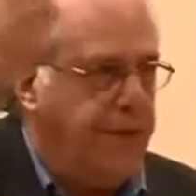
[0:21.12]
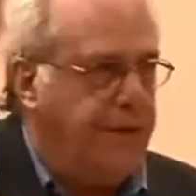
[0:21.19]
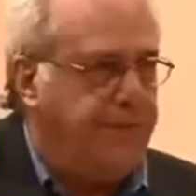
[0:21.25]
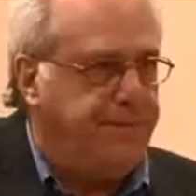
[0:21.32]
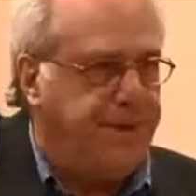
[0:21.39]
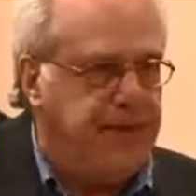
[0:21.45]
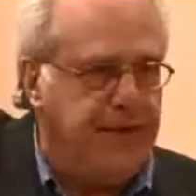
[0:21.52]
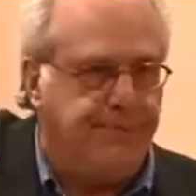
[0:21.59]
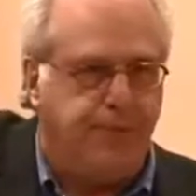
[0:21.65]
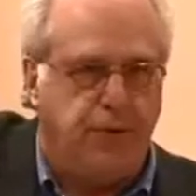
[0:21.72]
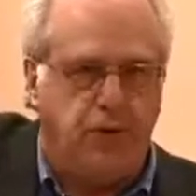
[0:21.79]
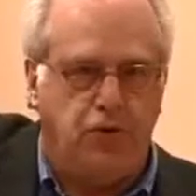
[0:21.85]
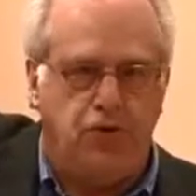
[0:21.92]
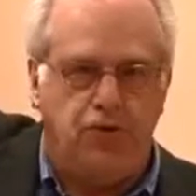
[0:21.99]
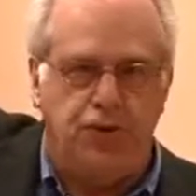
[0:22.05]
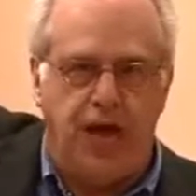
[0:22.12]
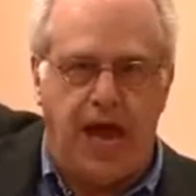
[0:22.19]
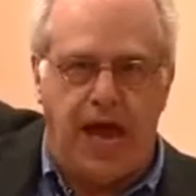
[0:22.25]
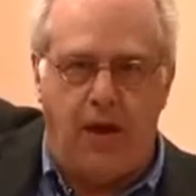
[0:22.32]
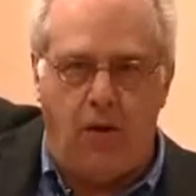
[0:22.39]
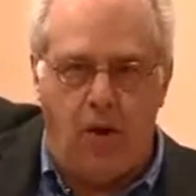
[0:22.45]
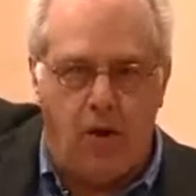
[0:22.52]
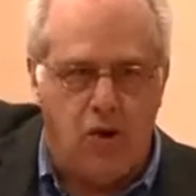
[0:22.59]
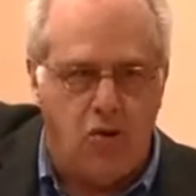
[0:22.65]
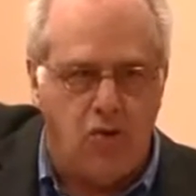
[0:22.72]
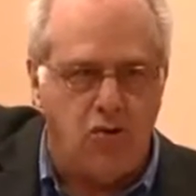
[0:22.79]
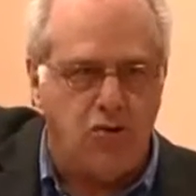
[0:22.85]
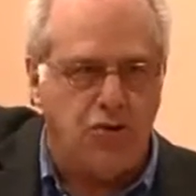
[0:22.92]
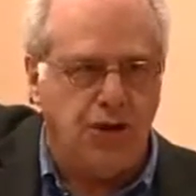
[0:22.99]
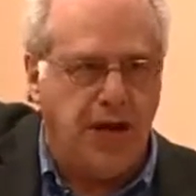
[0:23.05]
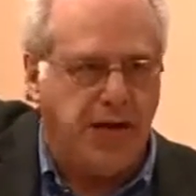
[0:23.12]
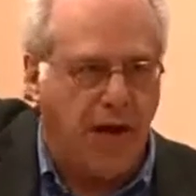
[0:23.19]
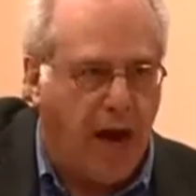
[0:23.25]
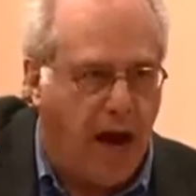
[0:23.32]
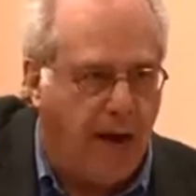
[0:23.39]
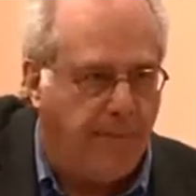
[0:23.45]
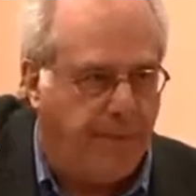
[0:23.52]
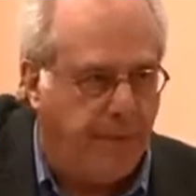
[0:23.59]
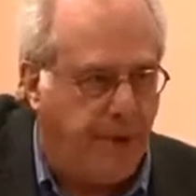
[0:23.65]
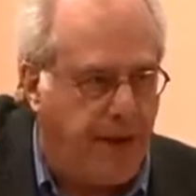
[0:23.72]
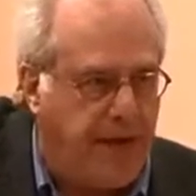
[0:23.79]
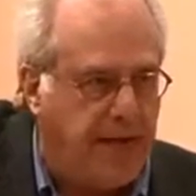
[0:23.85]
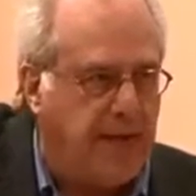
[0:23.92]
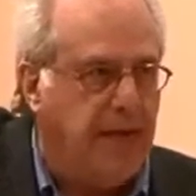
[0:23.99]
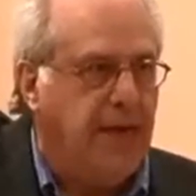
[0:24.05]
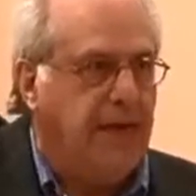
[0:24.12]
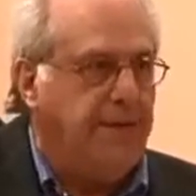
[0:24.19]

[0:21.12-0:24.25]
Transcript: the people who now own and operate